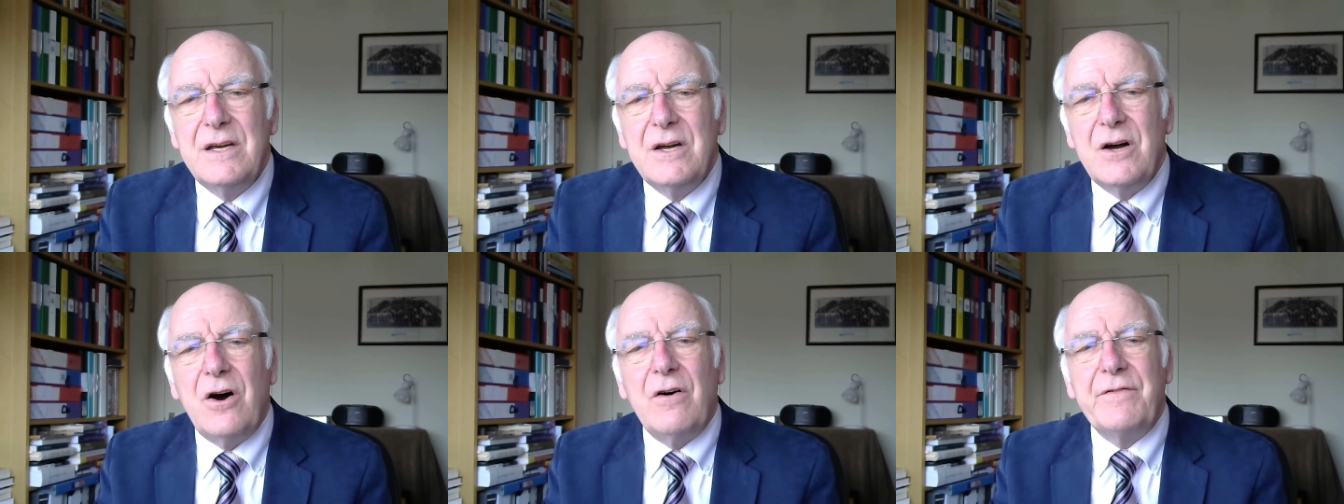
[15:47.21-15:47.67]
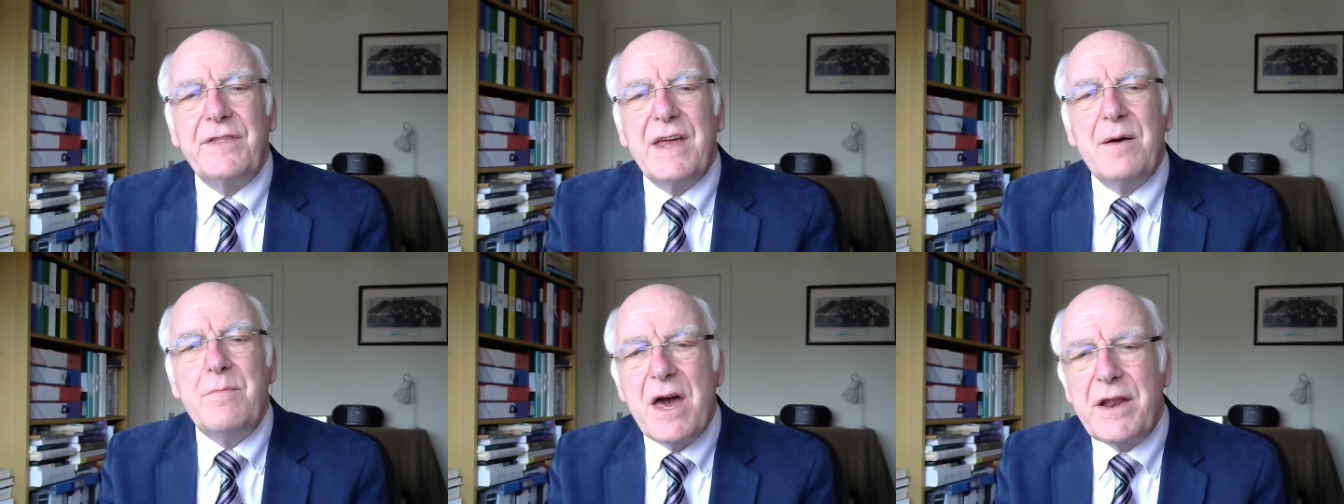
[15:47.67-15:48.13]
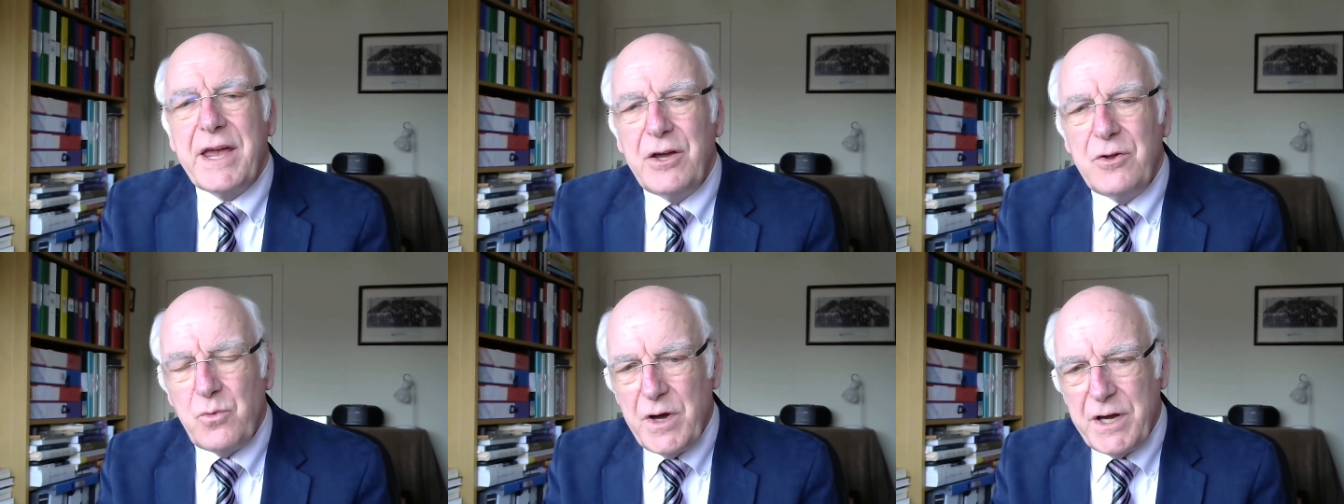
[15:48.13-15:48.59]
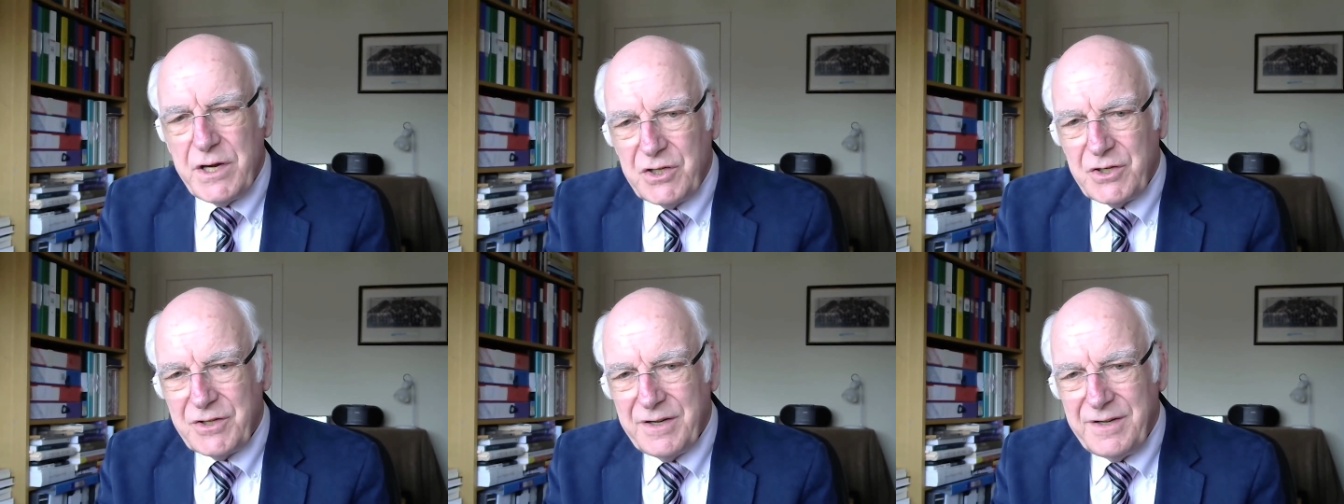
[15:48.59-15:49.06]
of the American
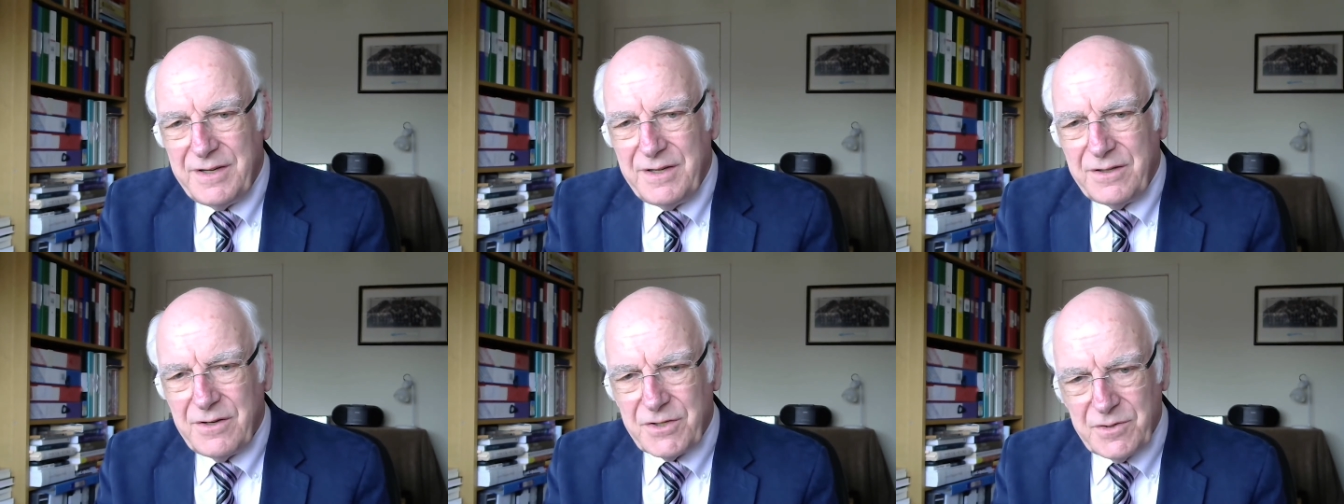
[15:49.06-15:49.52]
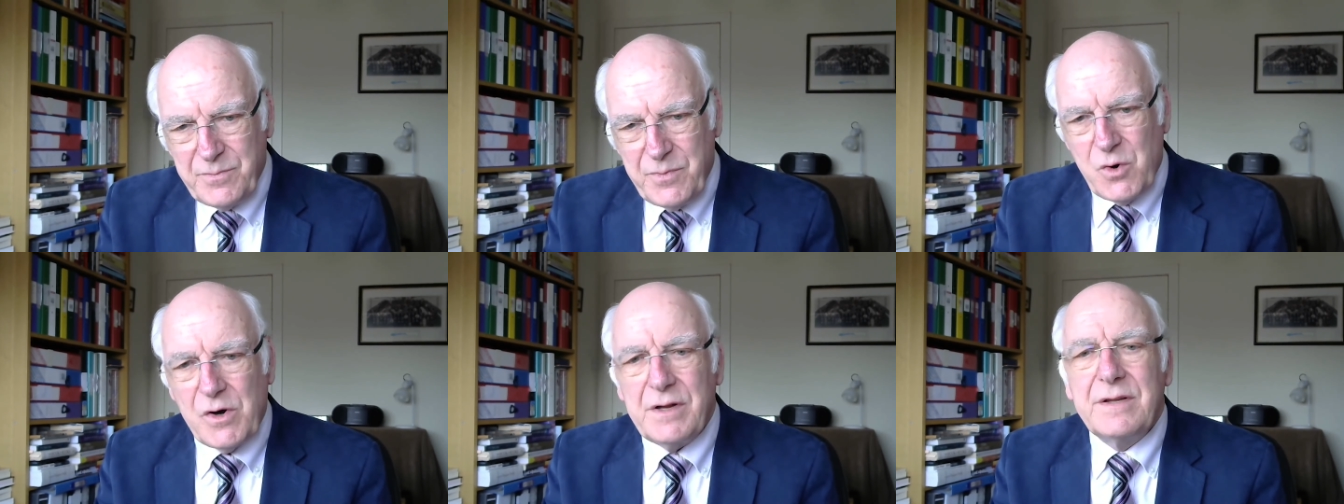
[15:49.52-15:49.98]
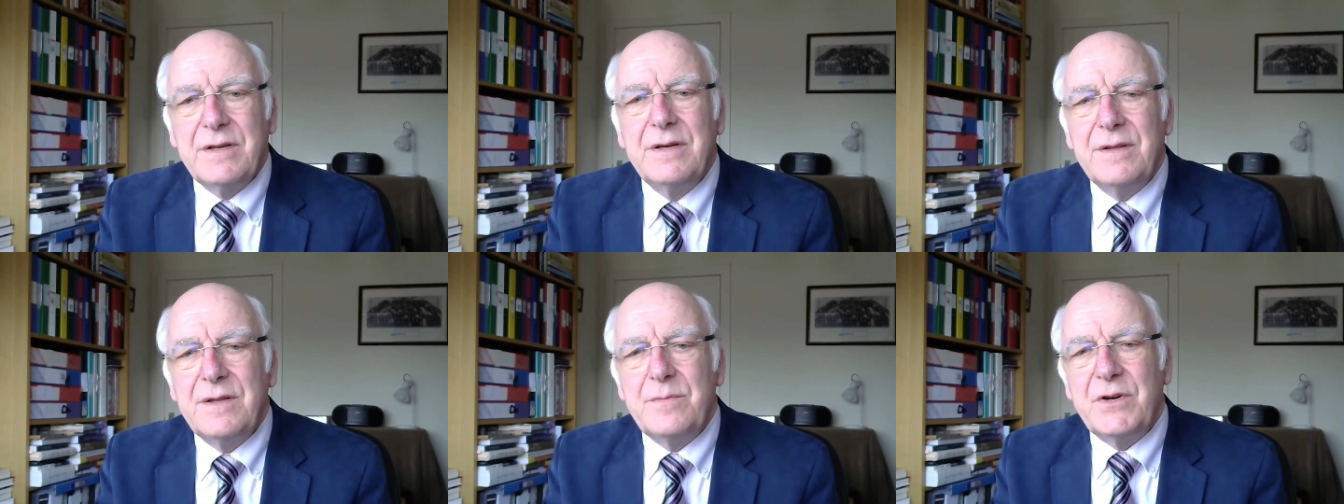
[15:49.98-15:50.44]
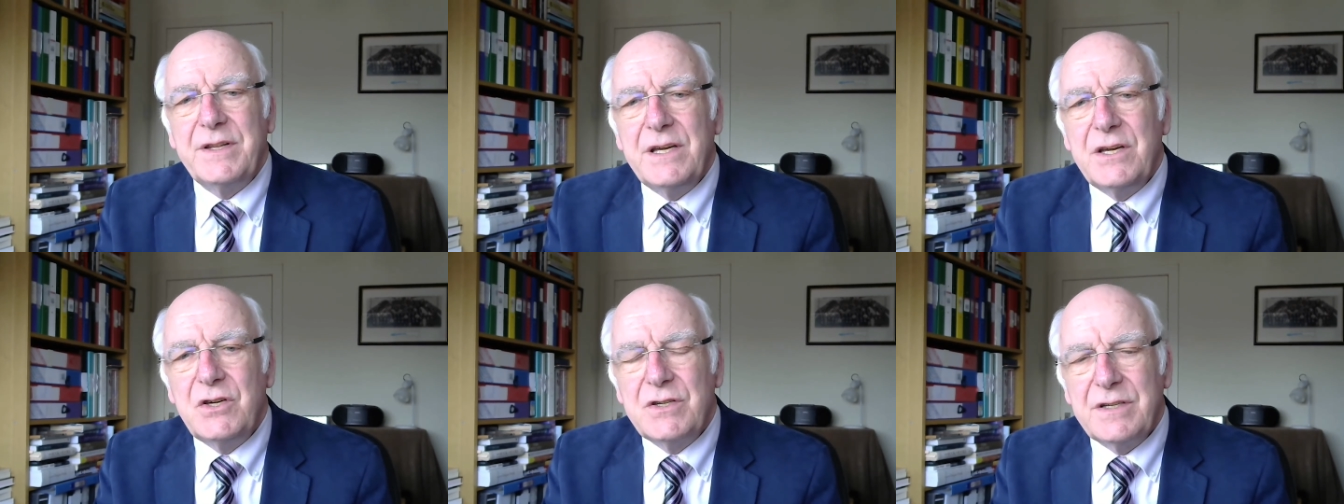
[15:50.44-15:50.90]
wish to support the
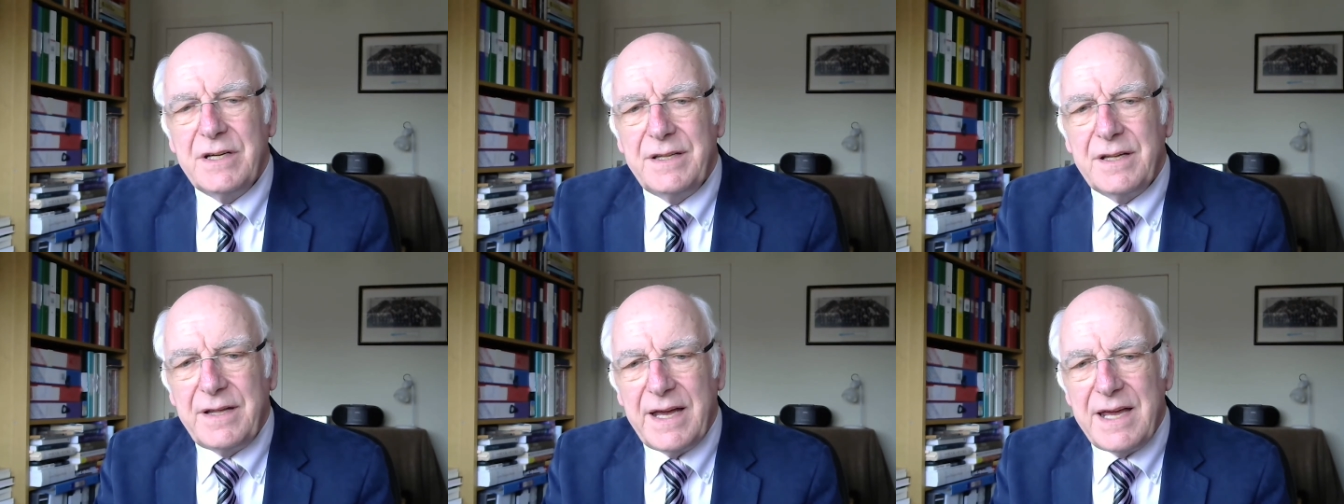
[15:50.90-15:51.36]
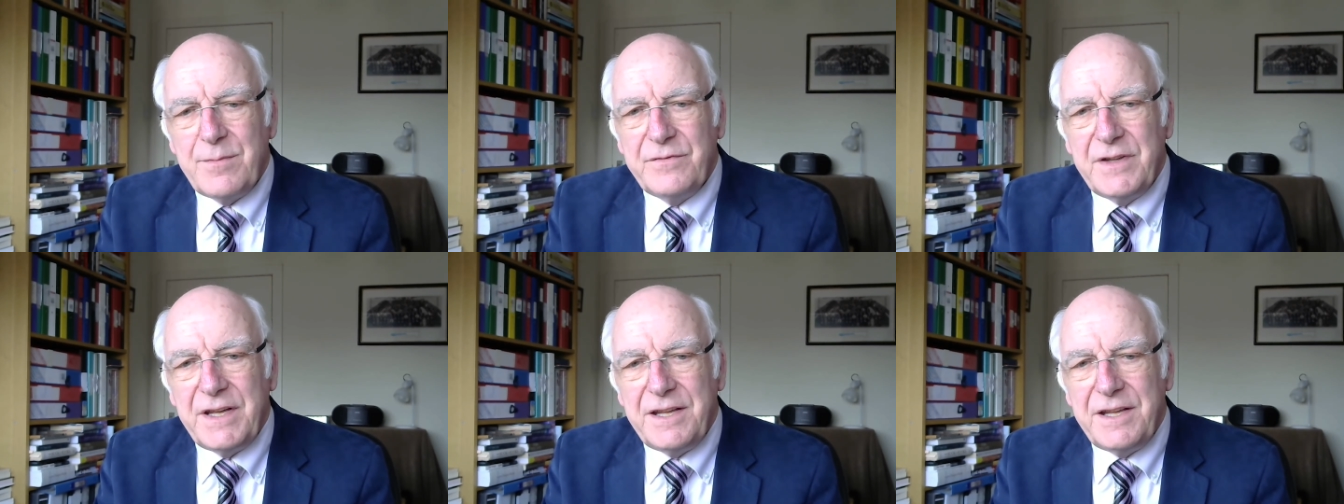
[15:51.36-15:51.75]
British in a time of need.